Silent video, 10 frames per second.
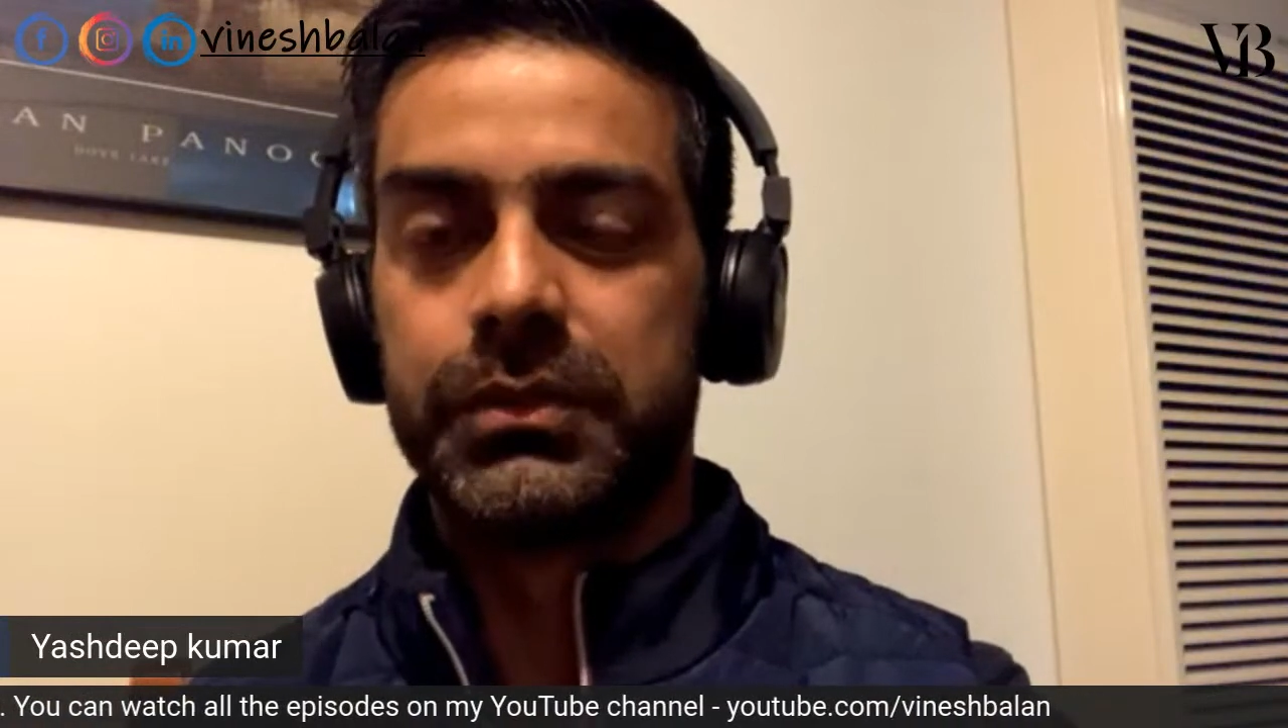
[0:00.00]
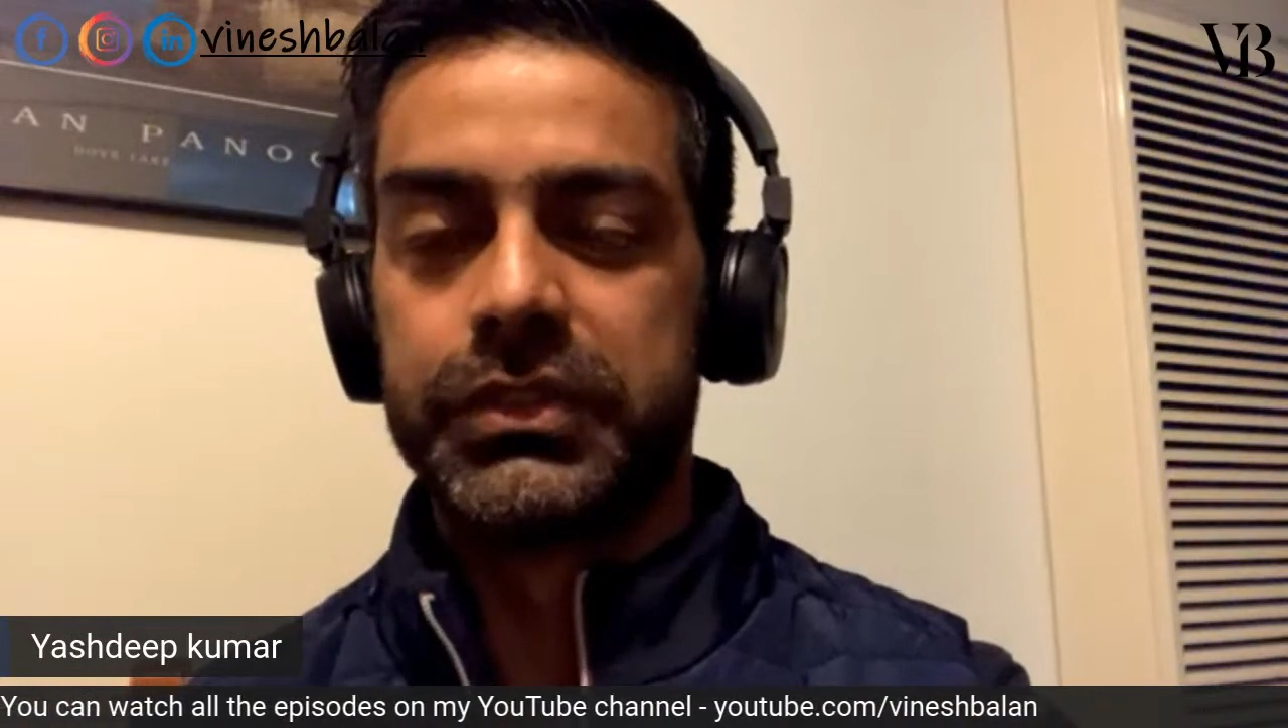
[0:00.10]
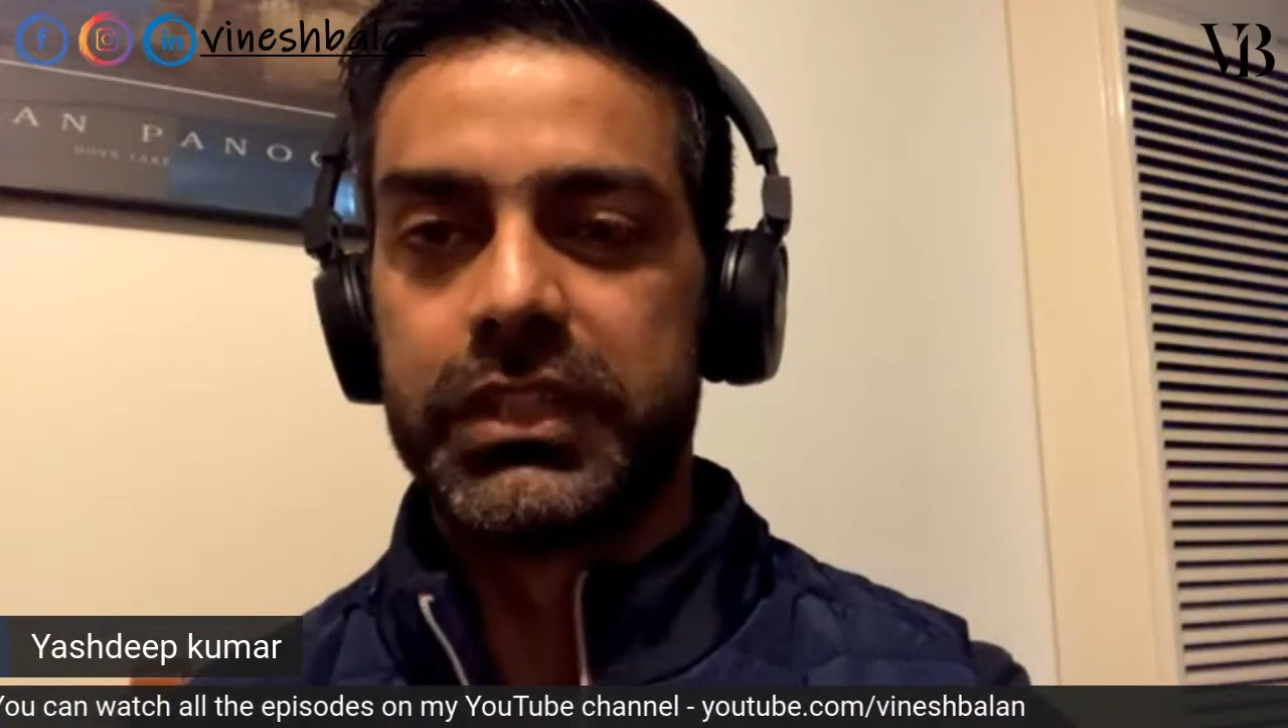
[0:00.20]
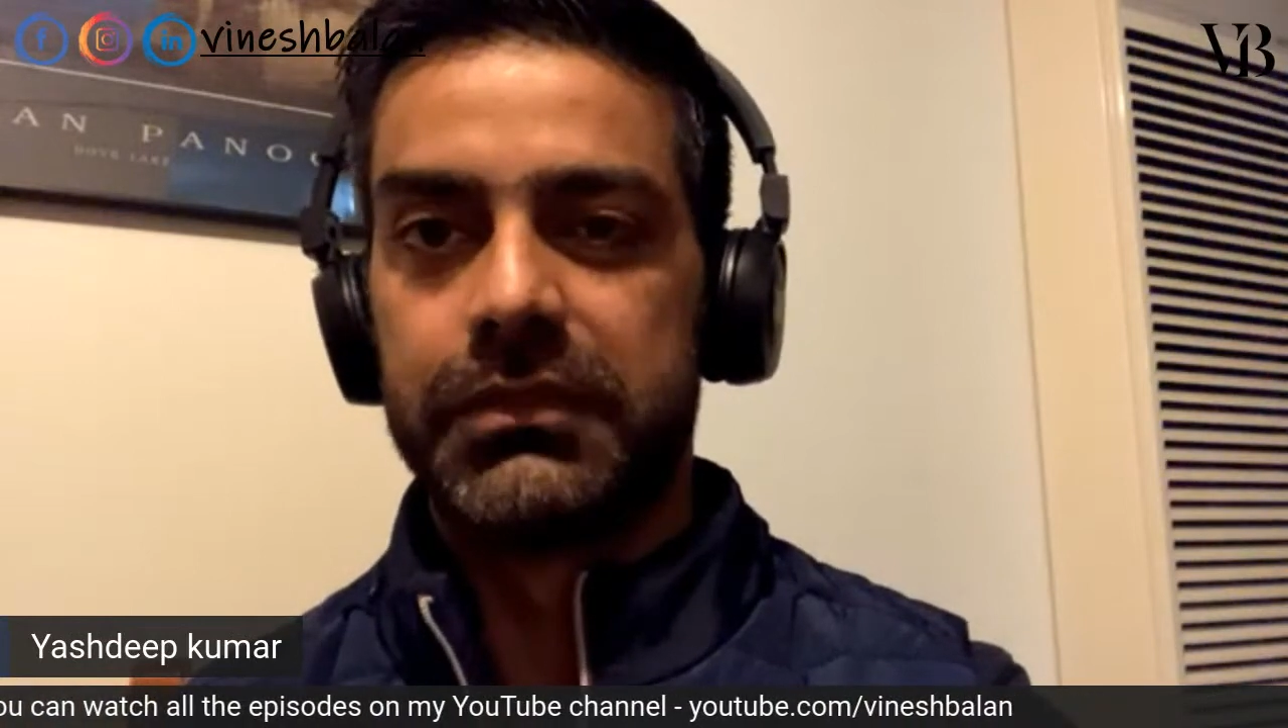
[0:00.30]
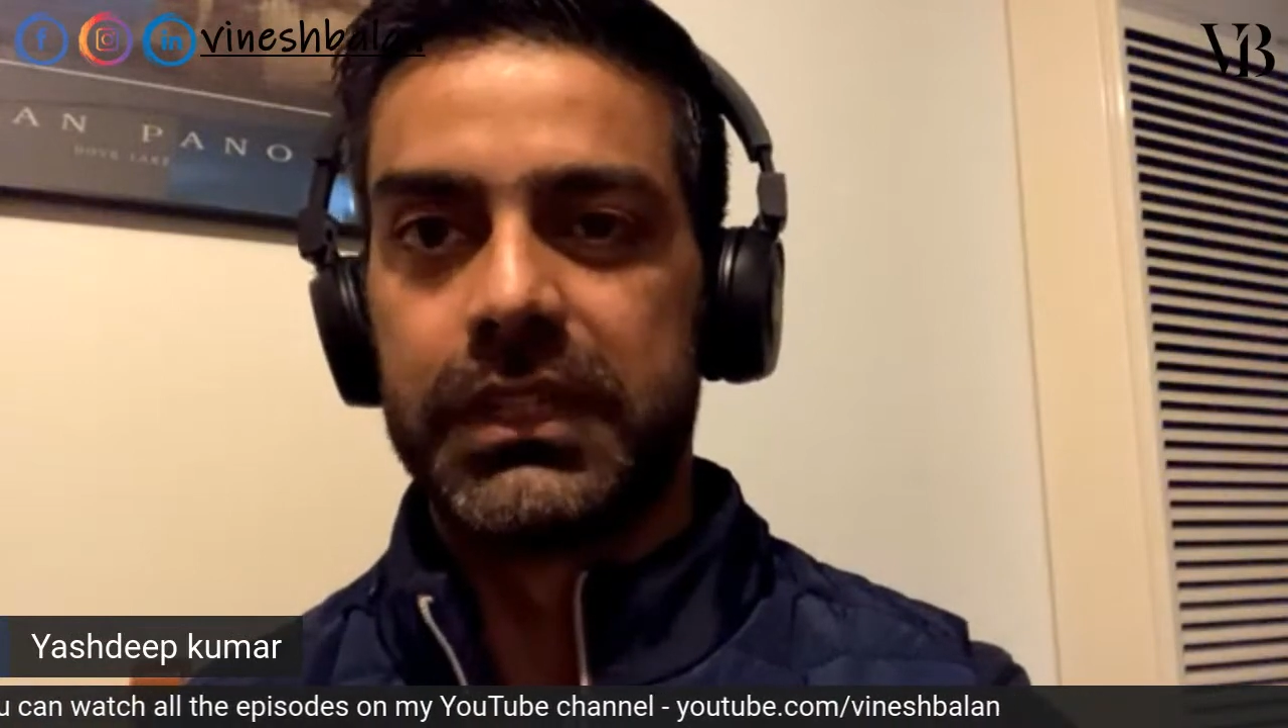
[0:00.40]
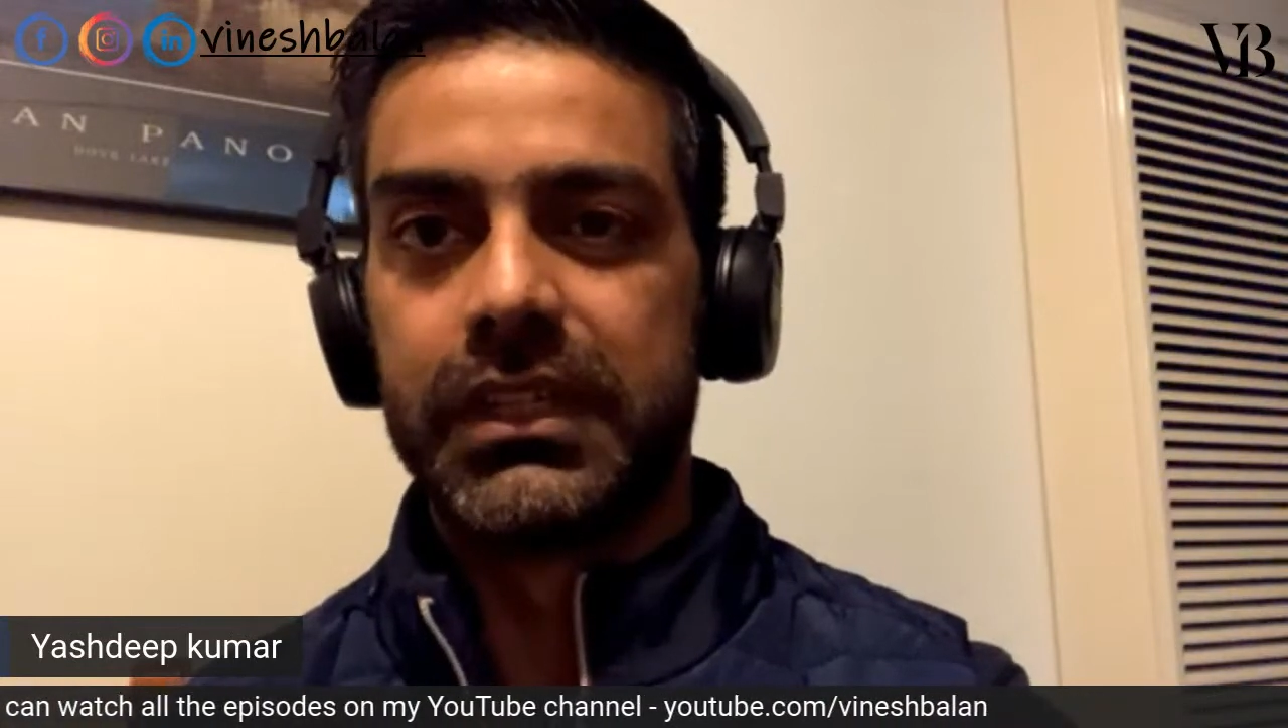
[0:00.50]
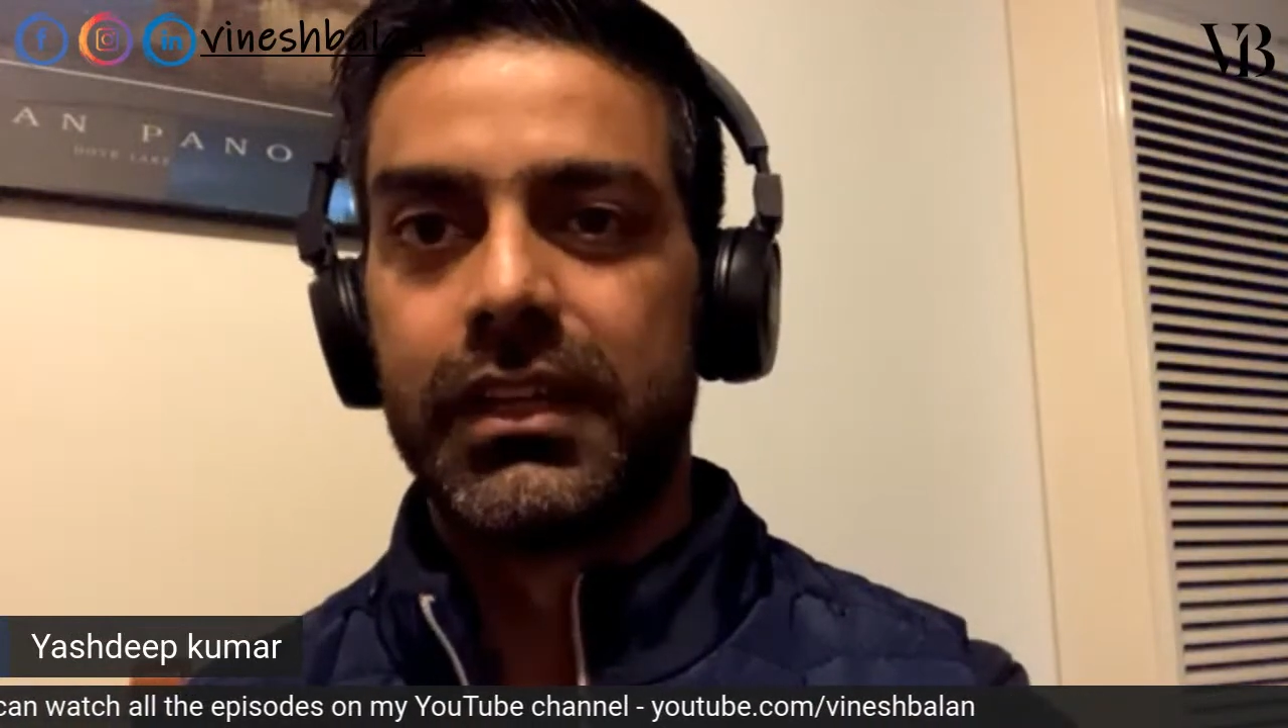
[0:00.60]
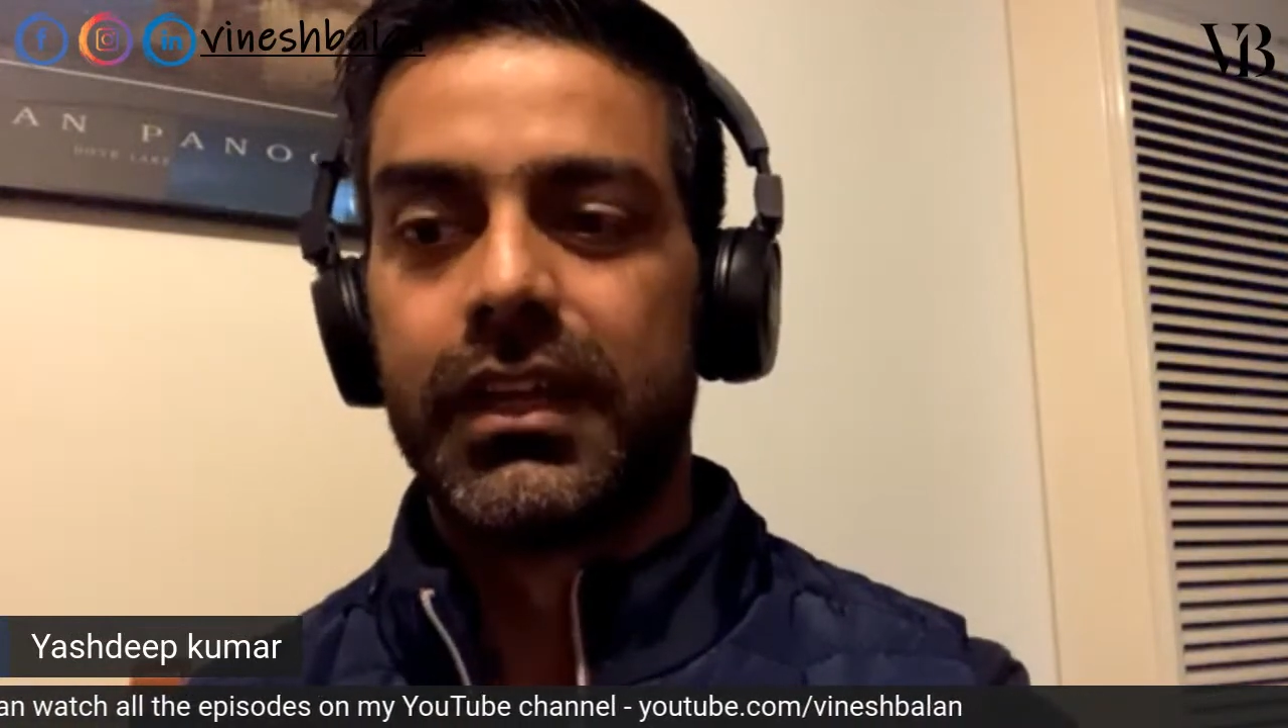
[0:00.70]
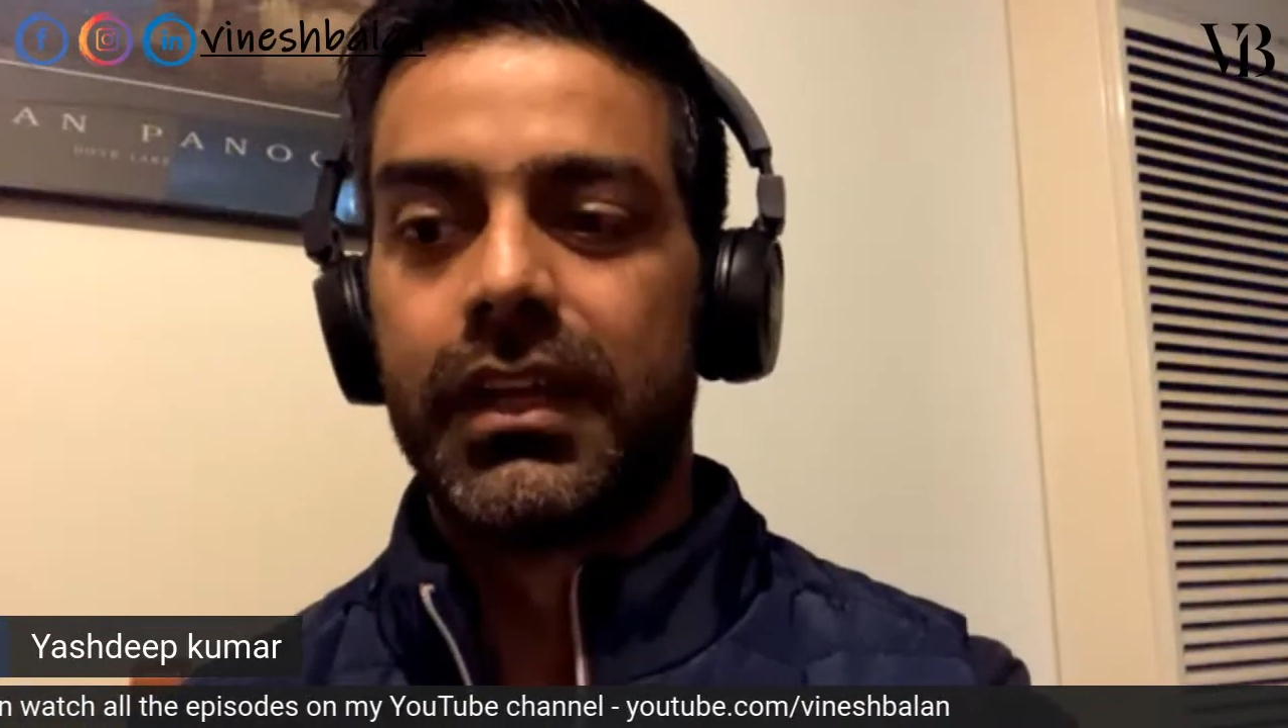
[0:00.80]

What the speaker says: over TV